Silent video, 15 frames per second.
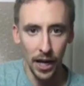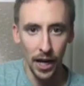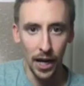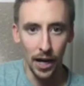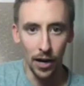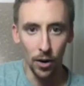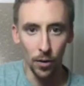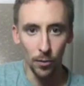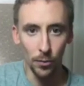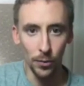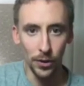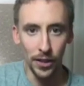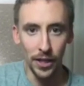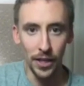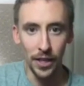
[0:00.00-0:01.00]

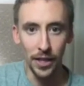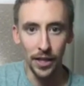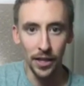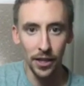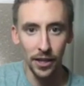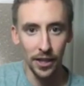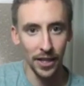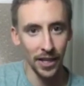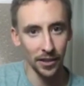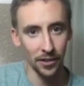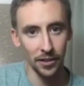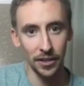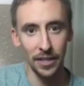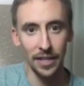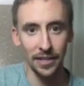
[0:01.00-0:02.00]
Hopefully the
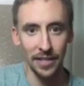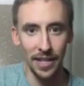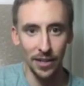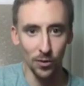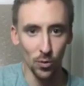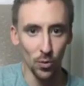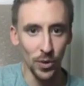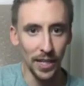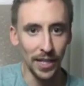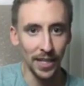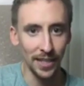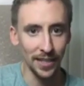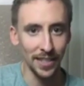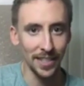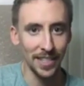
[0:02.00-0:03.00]
connection isn't as weak
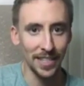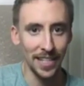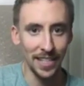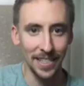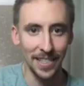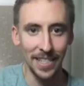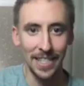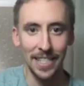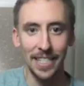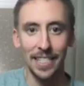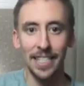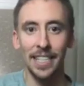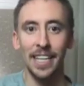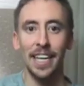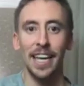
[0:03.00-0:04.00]
as it says it
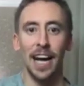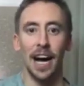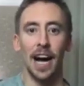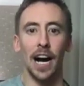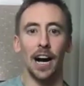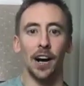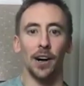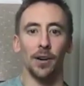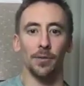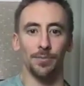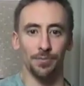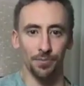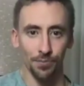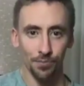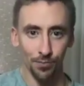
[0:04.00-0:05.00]
is.
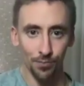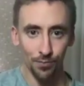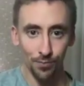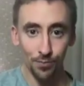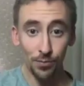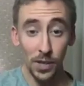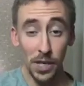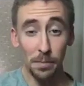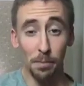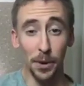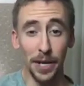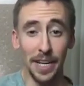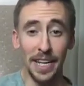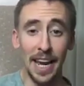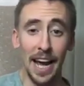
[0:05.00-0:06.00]

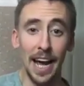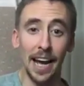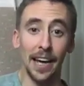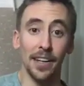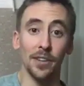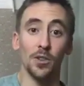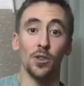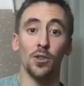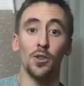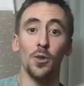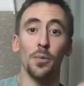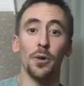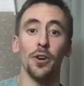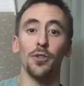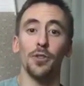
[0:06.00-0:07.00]
But yeah,
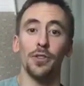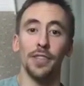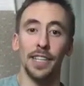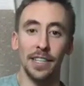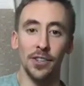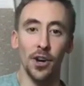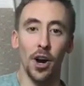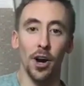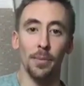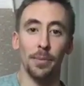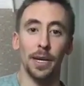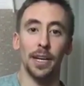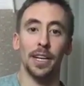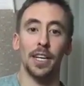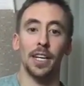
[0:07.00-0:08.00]
super interesting
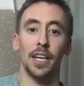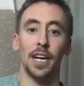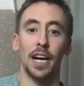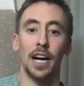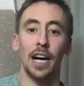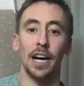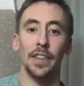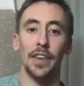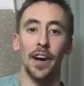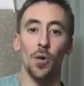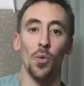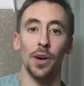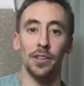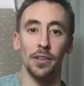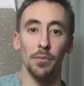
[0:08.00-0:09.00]
topic that I
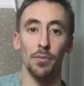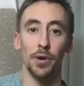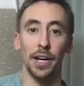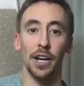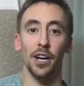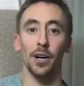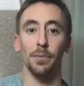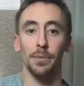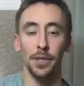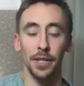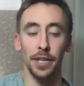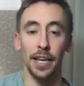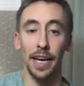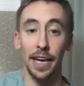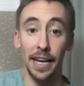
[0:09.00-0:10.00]
wanted to bring up
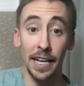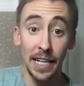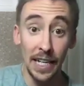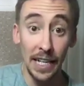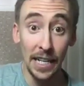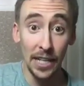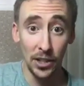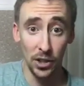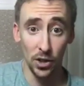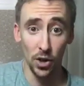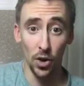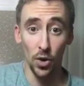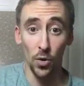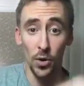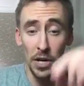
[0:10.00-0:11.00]
today.
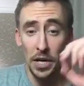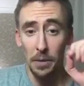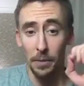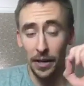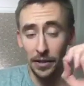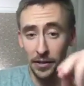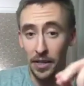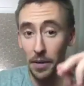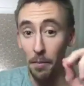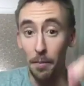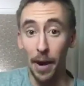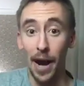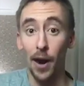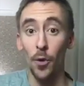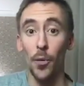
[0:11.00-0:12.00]
So basically
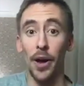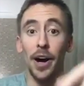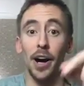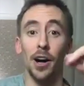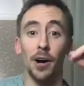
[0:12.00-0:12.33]
about